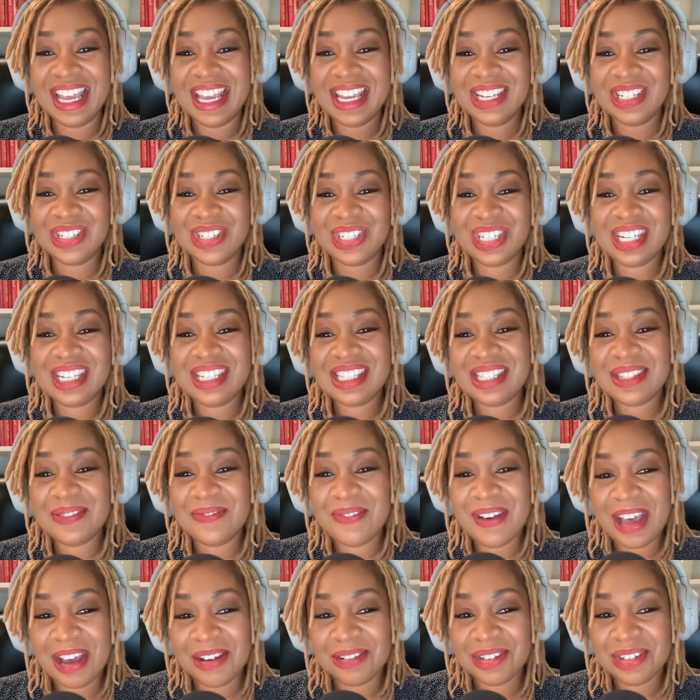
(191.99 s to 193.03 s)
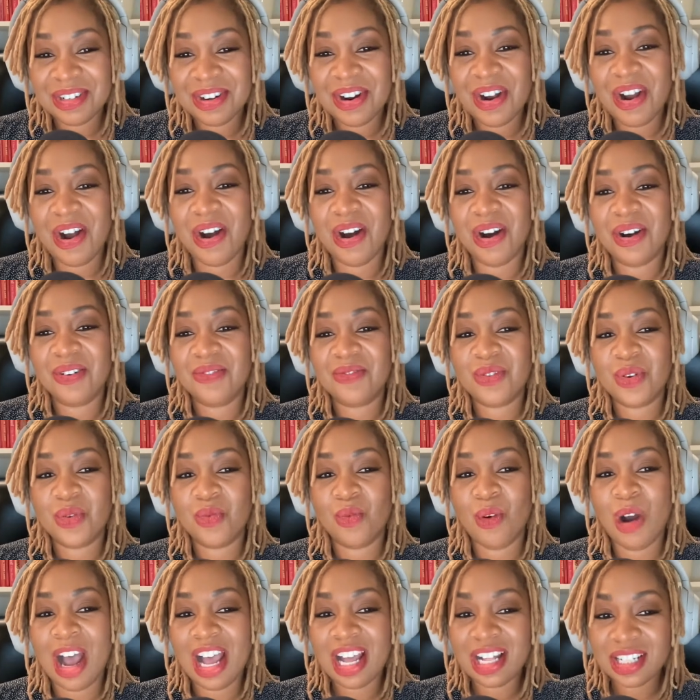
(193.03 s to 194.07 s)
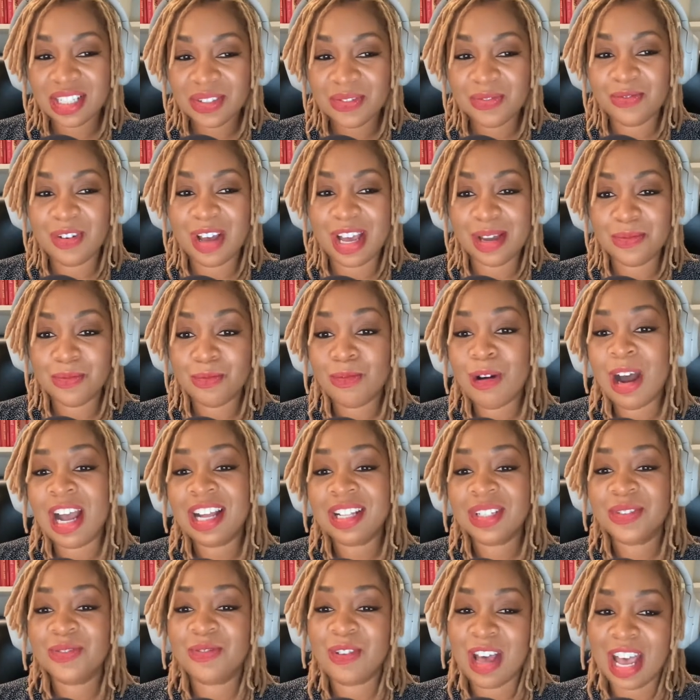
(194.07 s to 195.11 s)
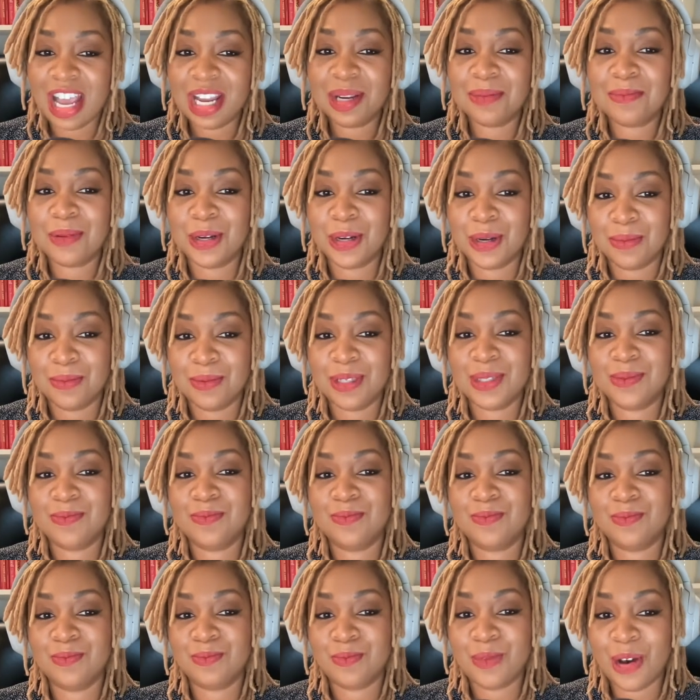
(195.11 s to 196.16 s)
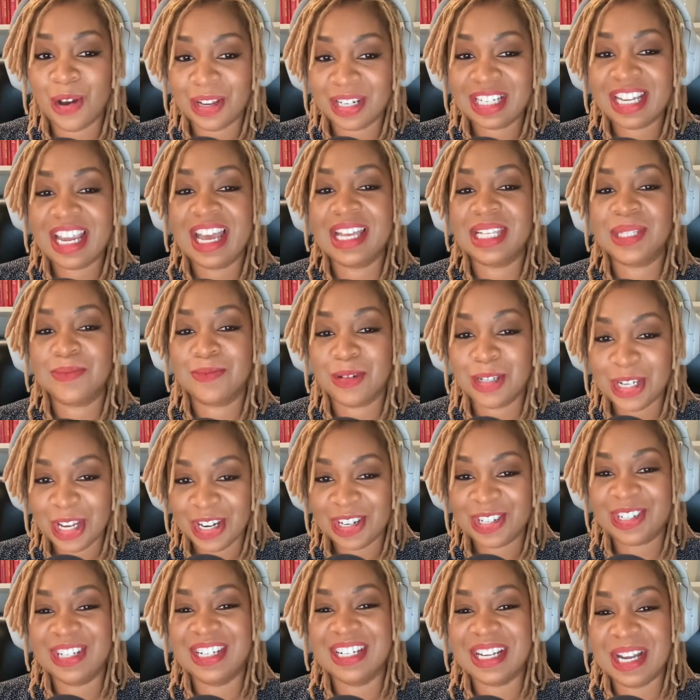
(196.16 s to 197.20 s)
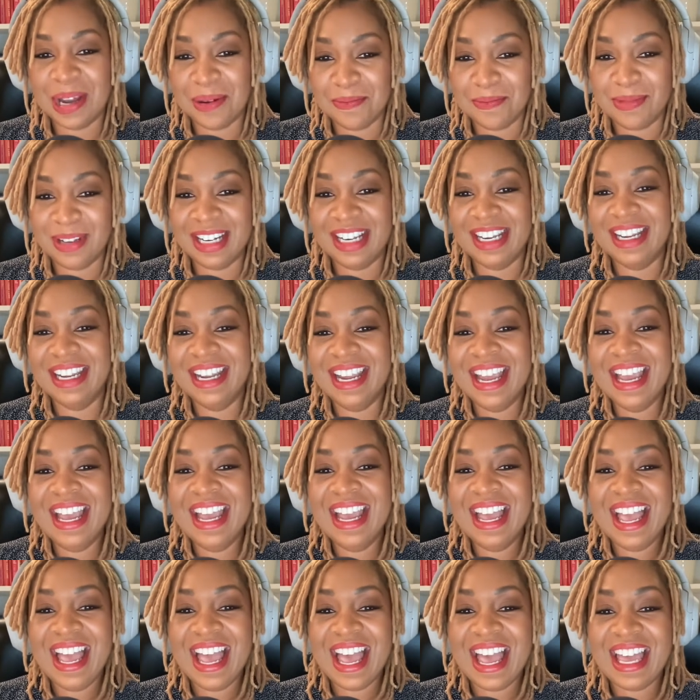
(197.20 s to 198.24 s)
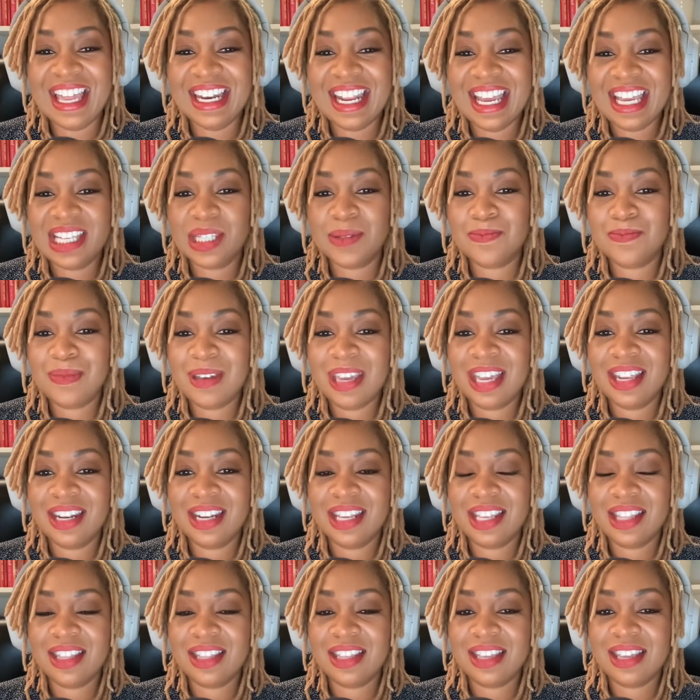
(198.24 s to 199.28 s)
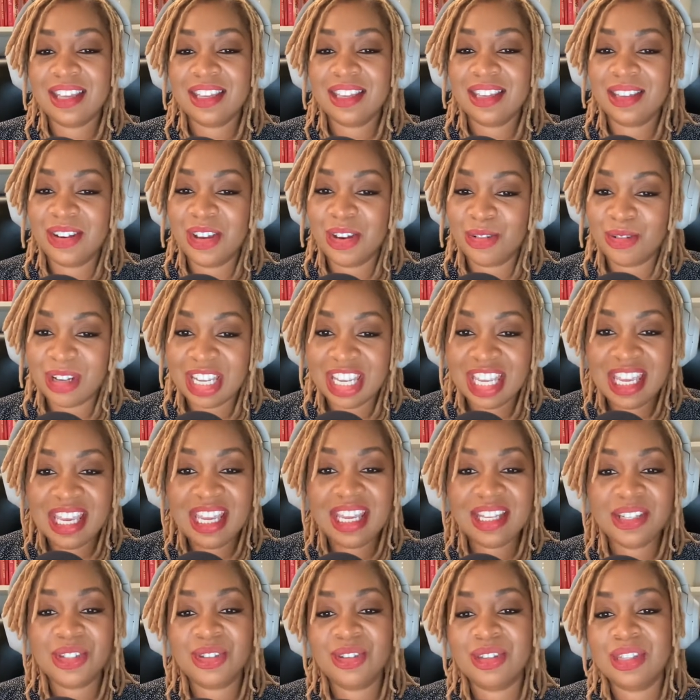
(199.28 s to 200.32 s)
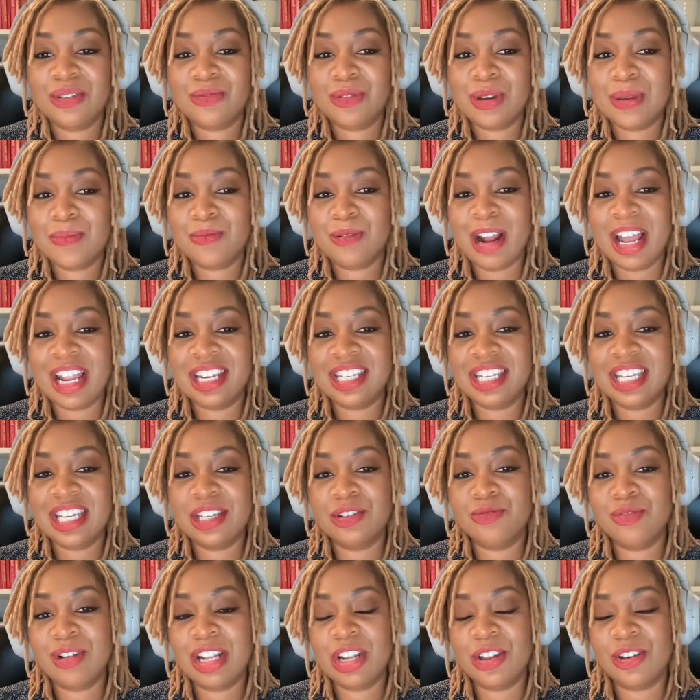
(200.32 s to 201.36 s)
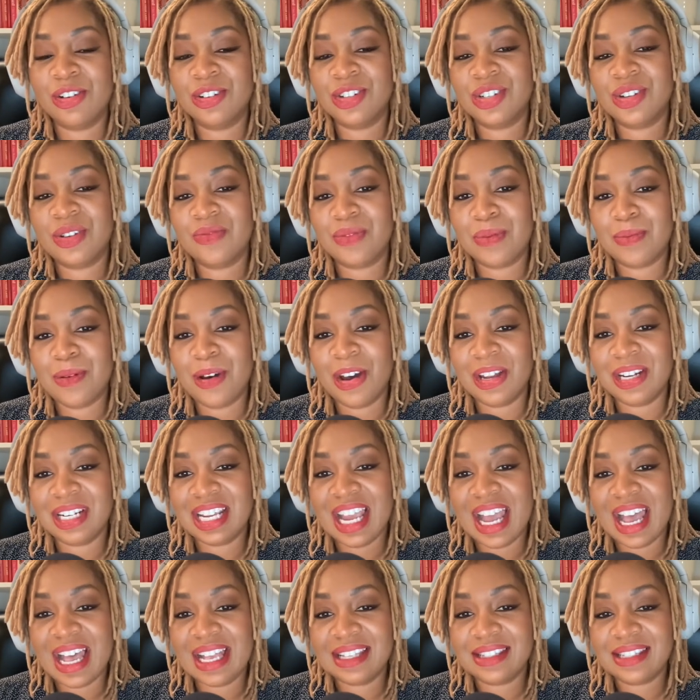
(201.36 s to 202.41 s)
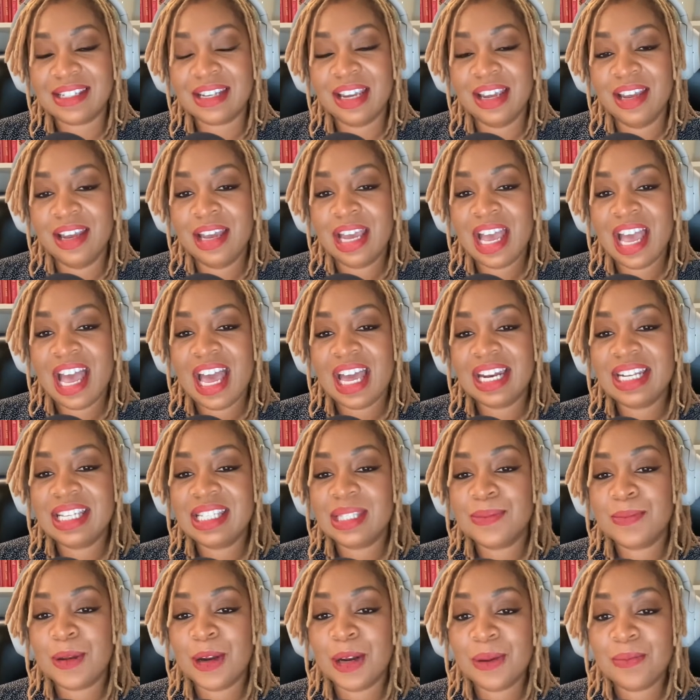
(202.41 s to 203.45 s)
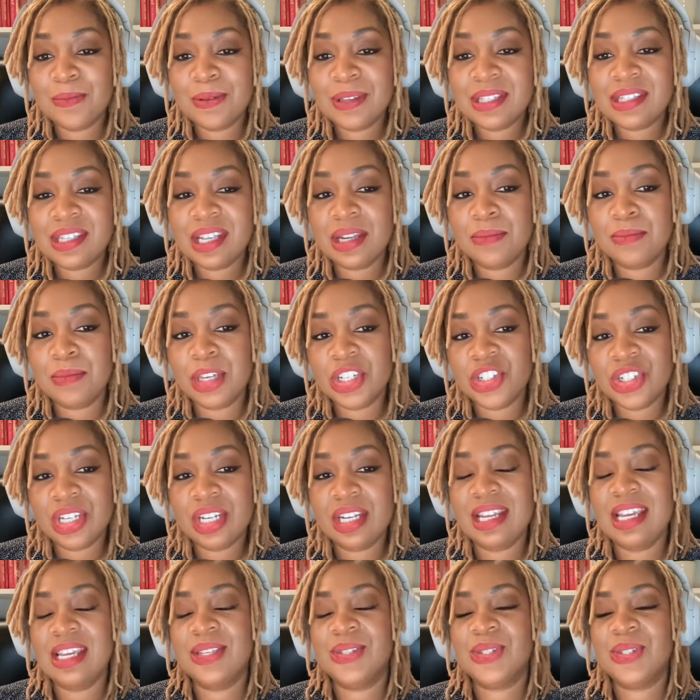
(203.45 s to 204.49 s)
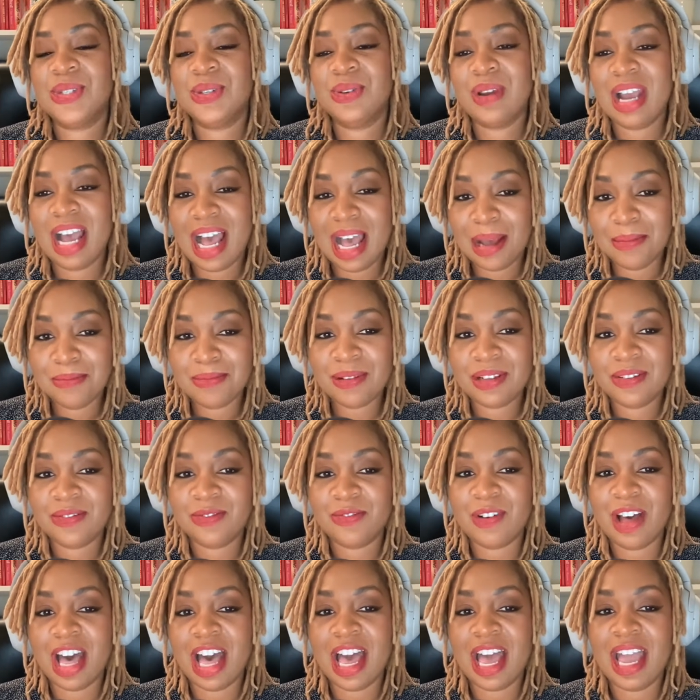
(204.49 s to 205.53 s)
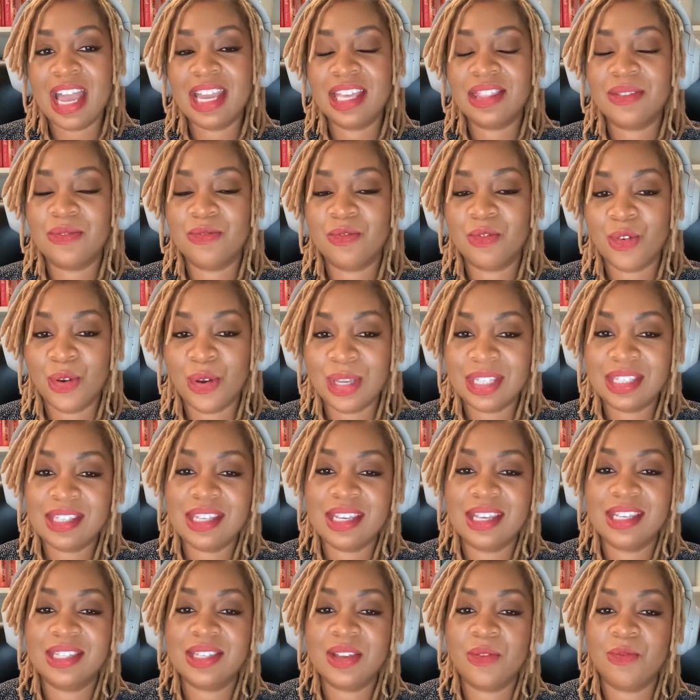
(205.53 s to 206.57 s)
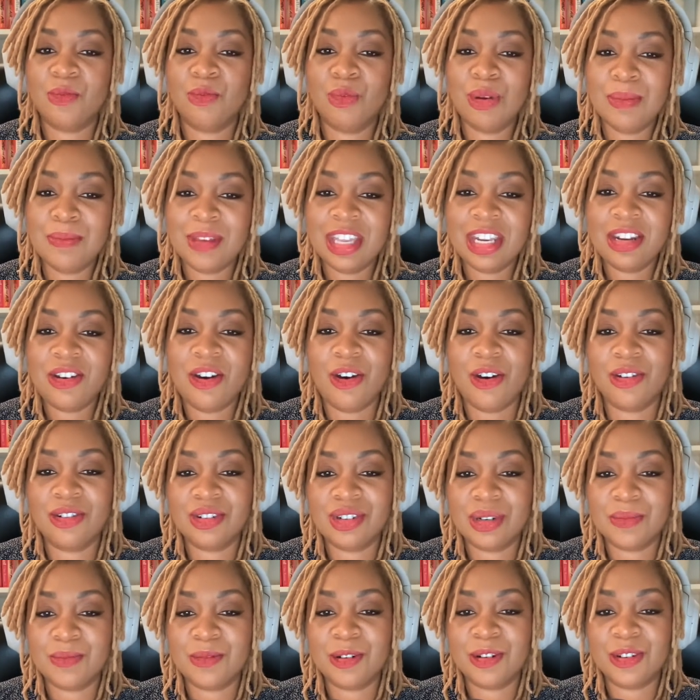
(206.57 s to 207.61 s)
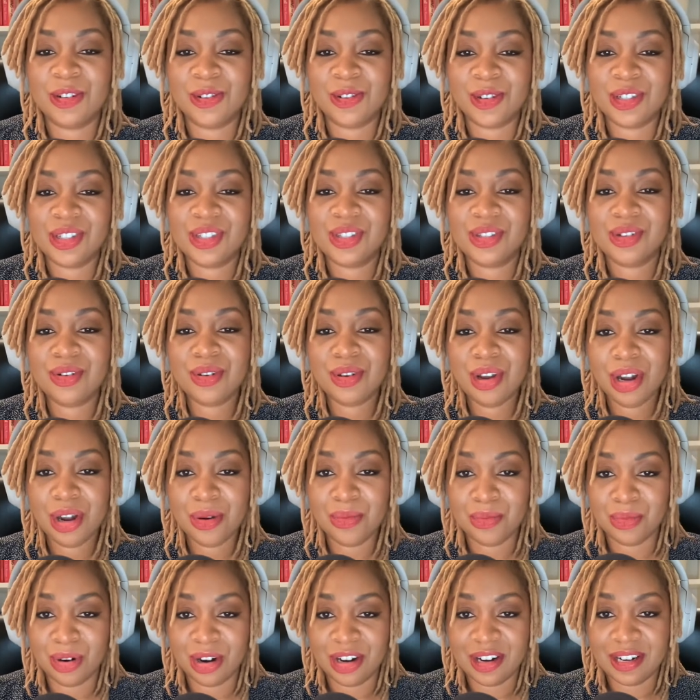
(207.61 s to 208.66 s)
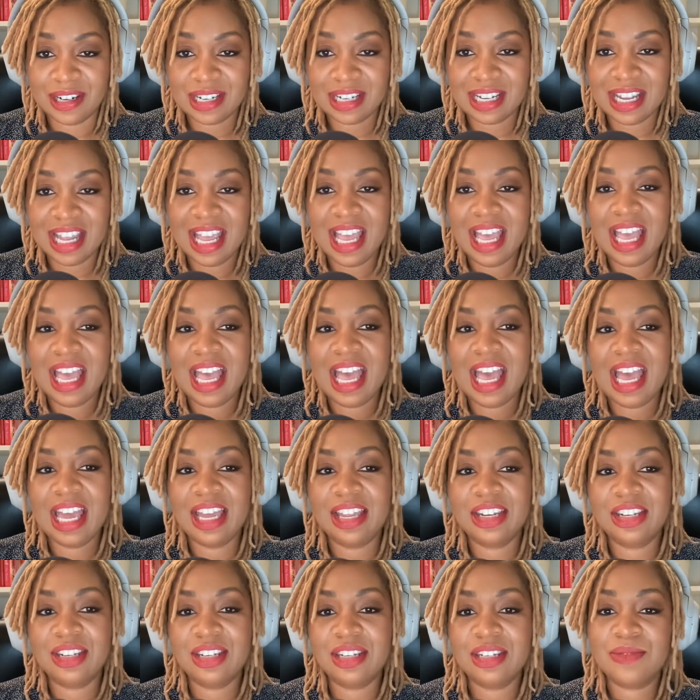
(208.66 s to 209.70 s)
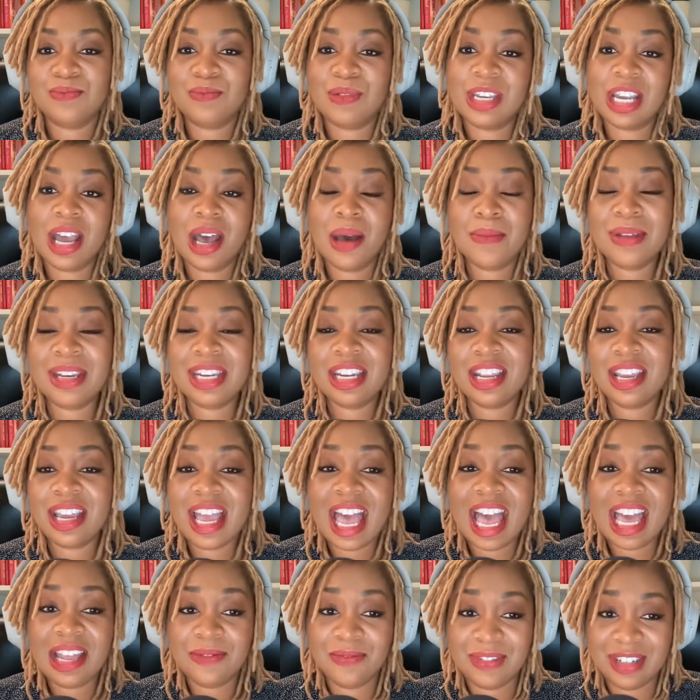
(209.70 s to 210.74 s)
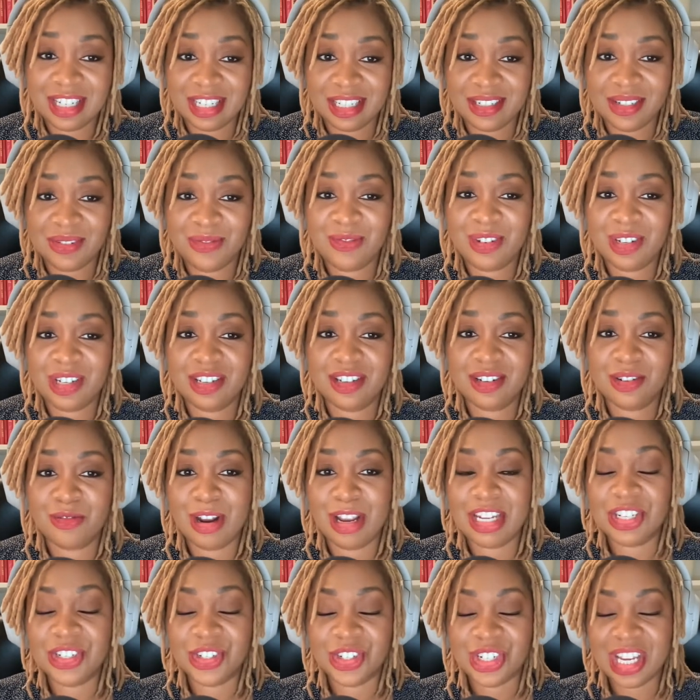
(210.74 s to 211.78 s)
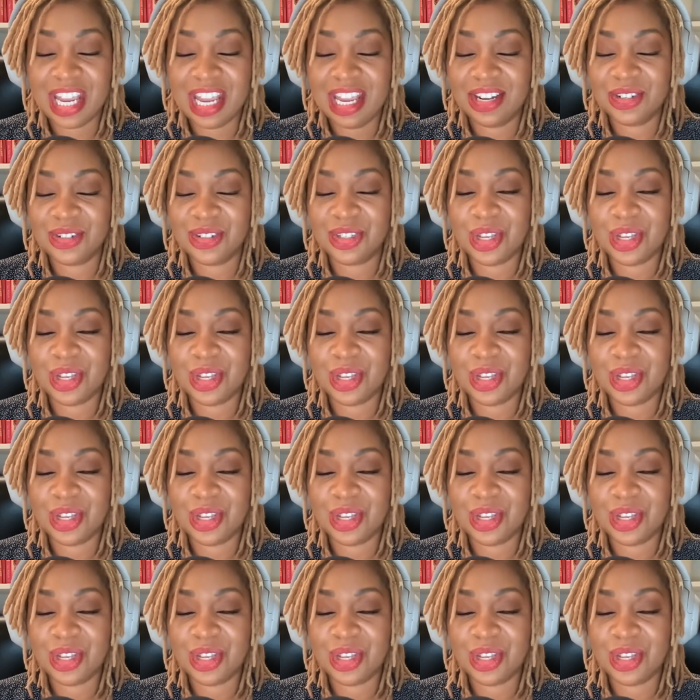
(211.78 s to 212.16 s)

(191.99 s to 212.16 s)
She is the founder of Wild Wildfire Purpose podcast production company and has been you know key to the rebranding and relaunch of the podcast hannah's purpose and mission is to amplify the voices of women entrepreneurs through her work and become an advocate for greater change.